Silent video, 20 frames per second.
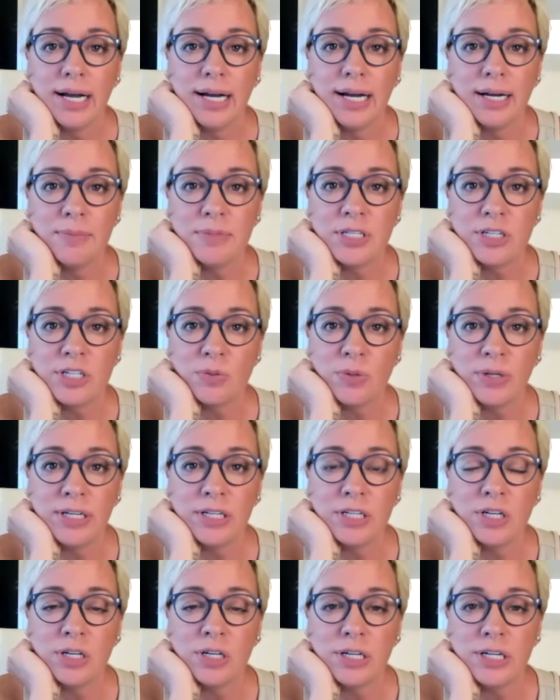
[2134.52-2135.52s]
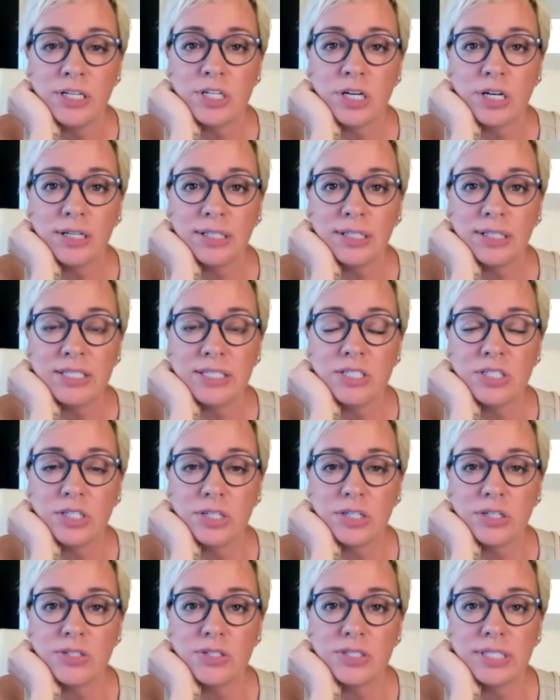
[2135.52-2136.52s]
So just want to encourage our
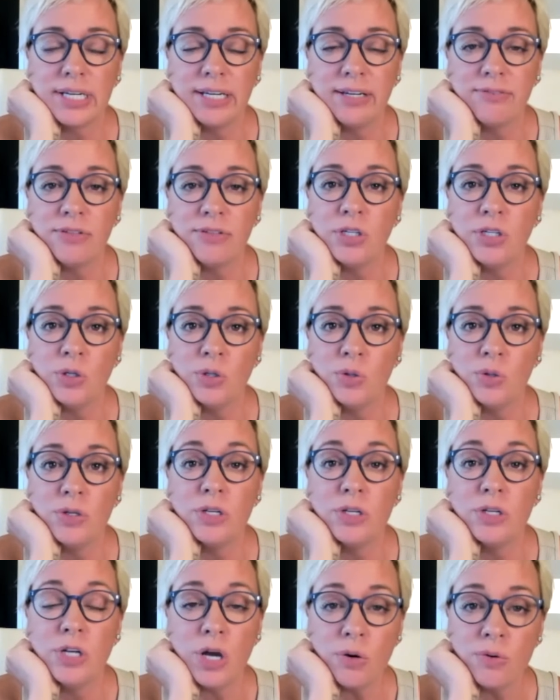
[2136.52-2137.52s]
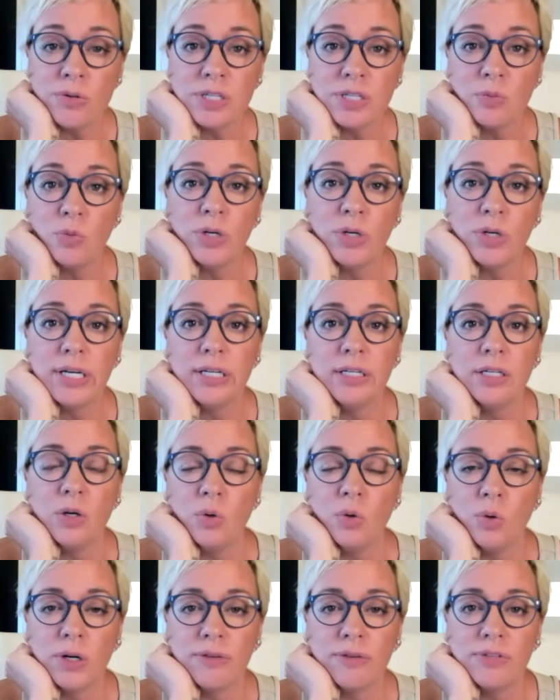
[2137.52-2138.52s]
listeners, if you know someone
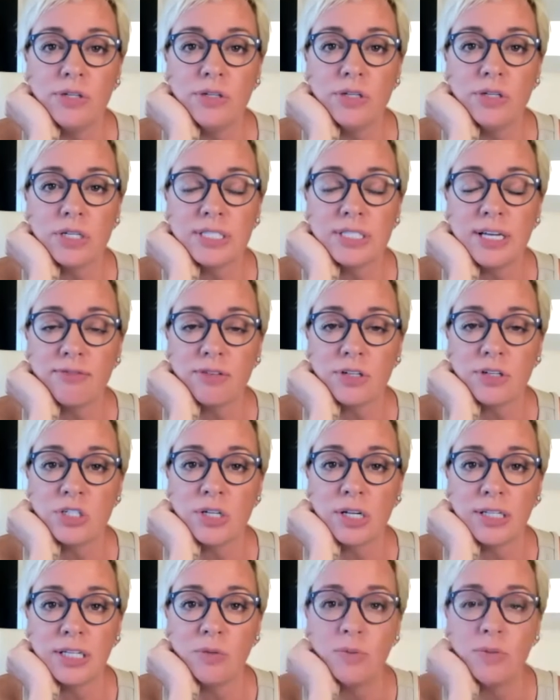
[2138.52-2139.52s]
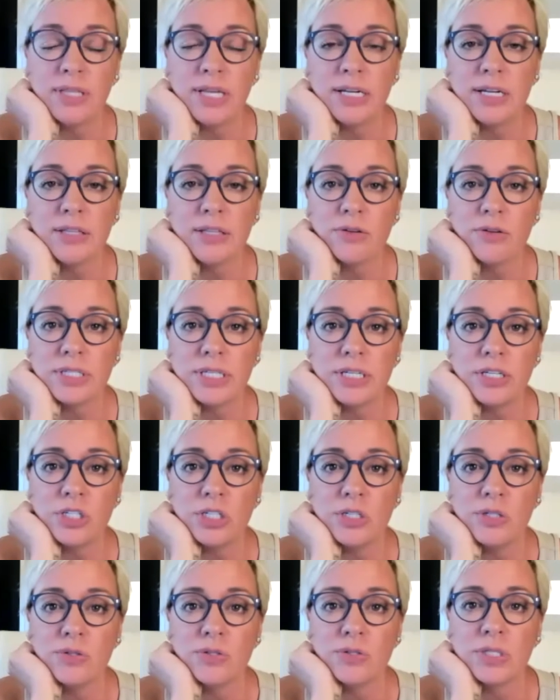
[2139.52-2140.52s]
or if you yourself are struggling with any of those
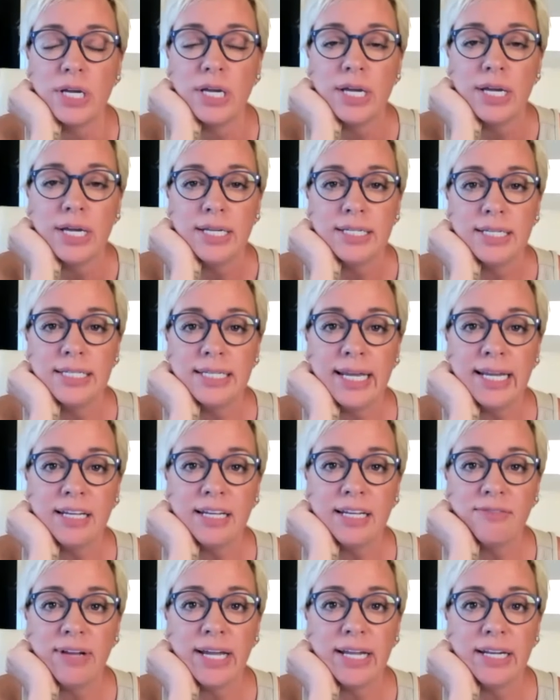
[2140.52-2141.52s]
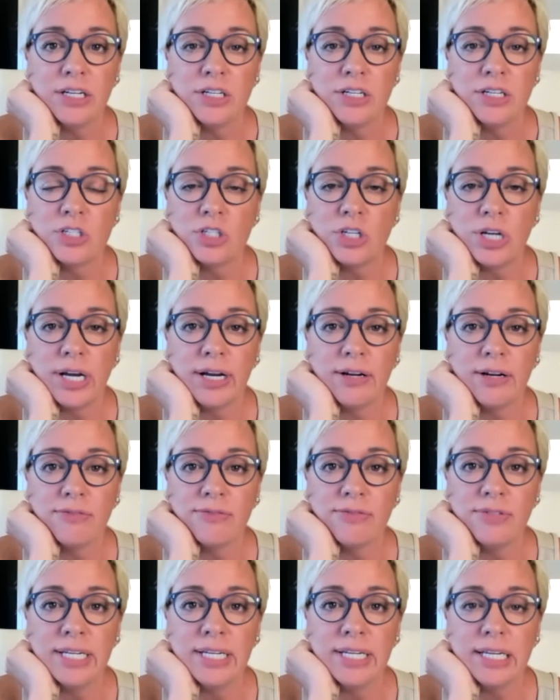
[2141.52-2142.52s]
issues, to take advantage
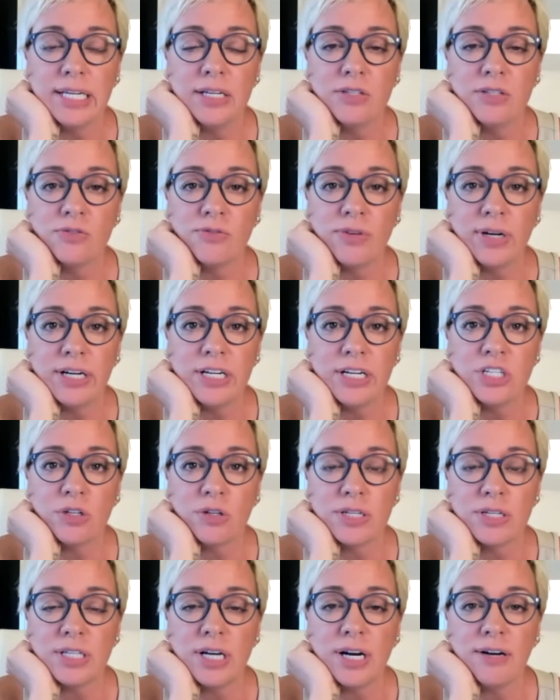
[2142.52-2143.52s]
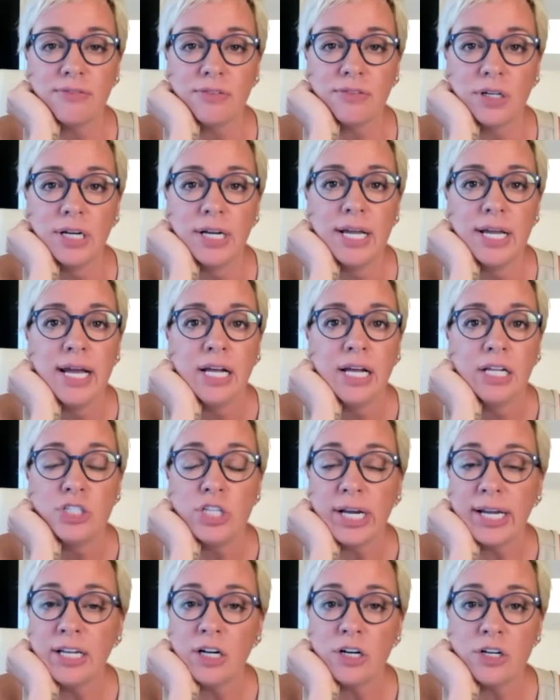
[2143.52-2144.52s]
of Nikki's very generous offer.
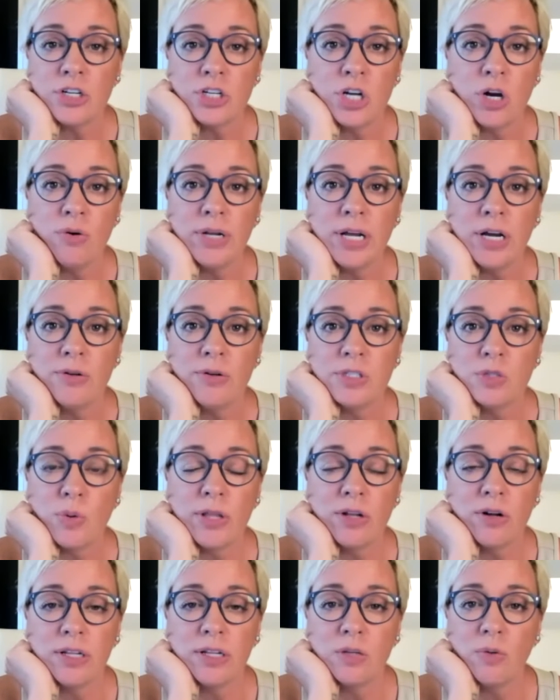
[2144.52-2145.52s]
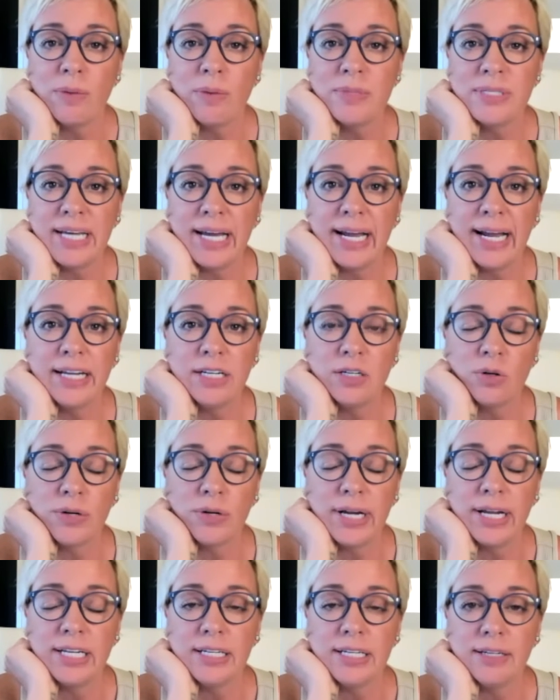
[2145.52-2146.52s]
Check in our show notes, whether on the website
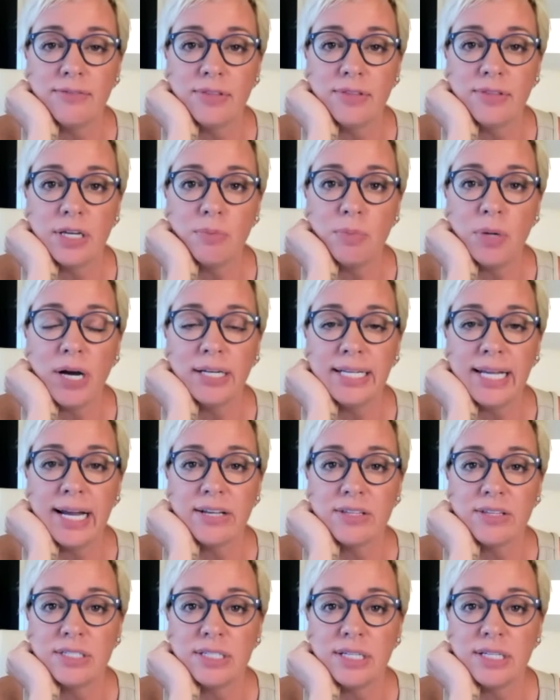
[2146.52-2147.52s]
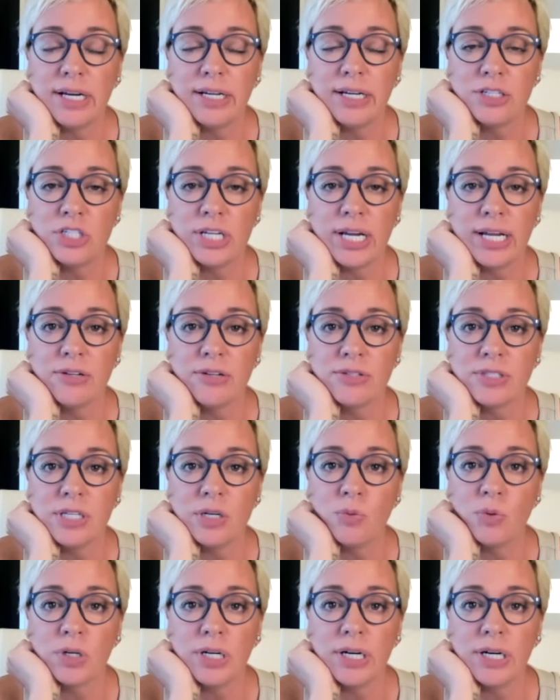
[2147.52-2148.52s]
or any of the podcast channels
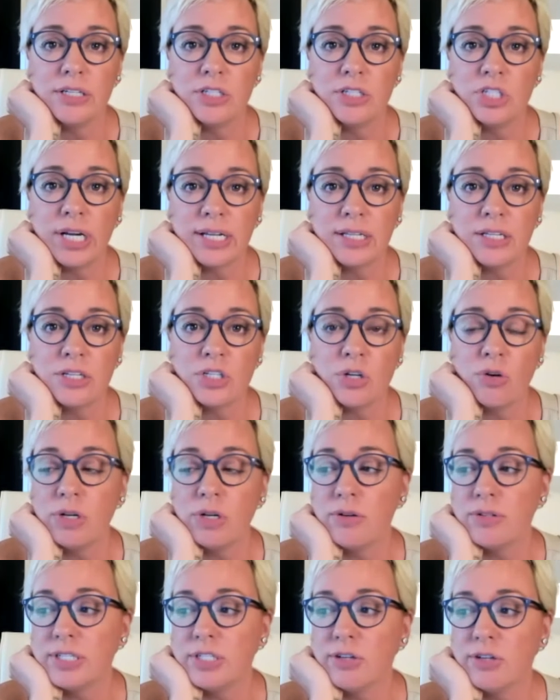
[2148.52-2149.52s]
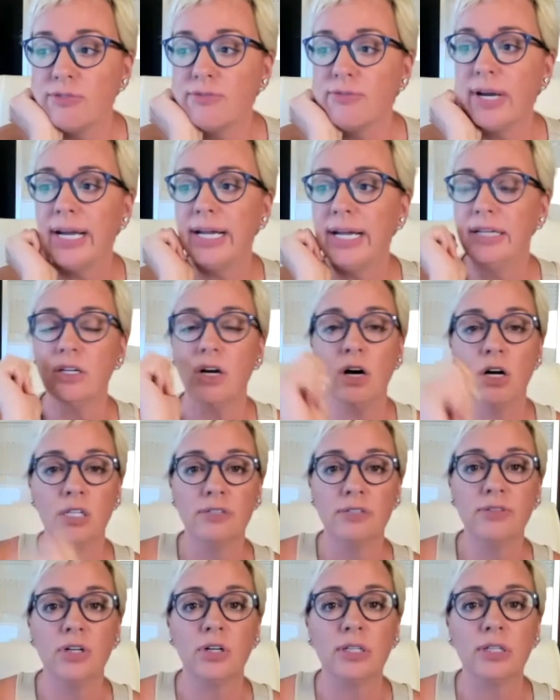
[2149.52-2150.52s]
that we're on. Check in the show notes and you'll find
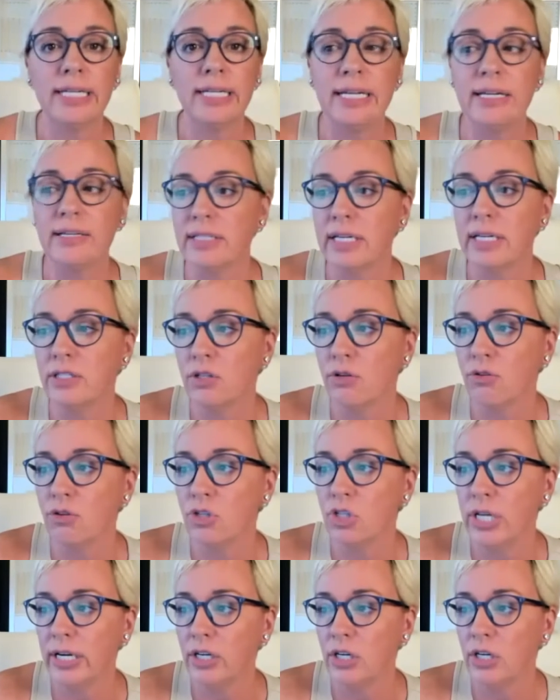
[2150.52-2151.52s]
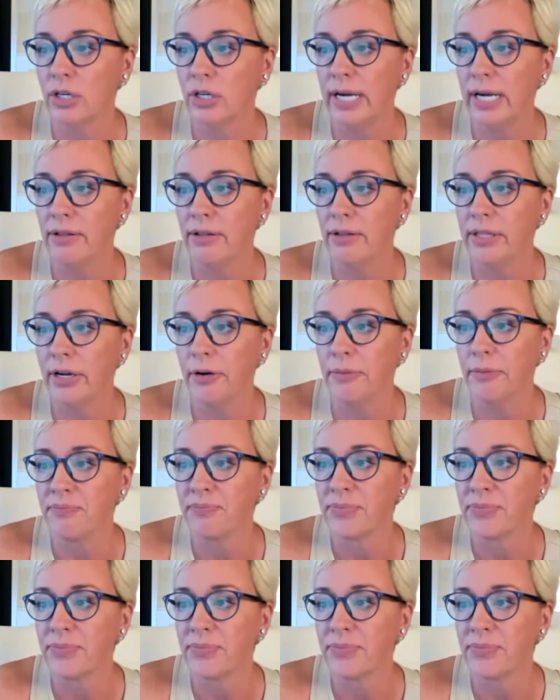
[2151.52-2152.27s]
all of her links. And so check her out there.